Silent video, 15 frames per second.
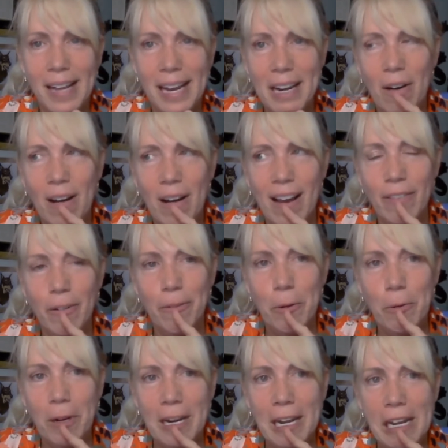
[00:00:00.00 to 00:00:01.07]
I have a few
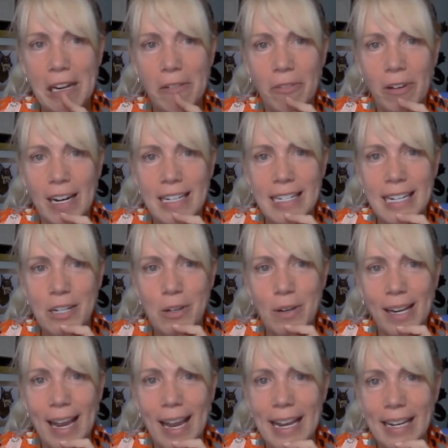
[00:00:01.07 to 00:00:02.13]
Canadian friends. That's
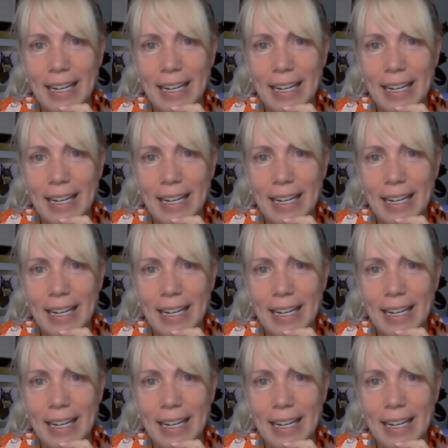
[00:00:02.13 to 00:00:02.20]
okay.